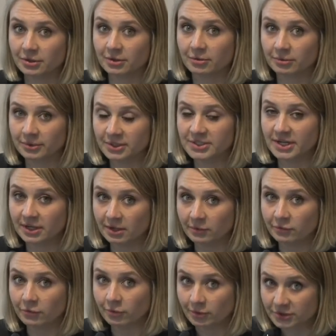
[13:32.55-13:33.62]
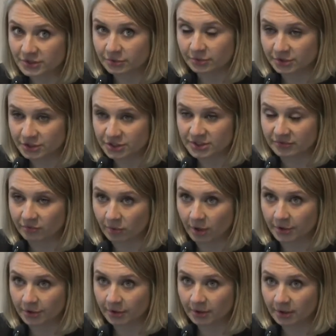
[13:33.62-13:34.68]
they're only taking 4 syringes of
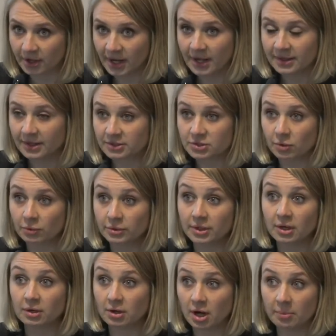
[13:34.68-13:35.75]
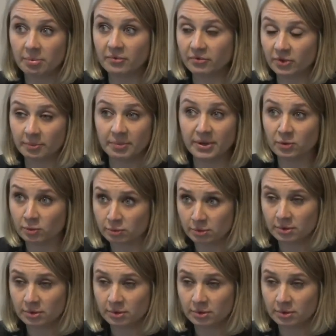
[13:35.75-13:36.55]
water, that's only a cup of liquid,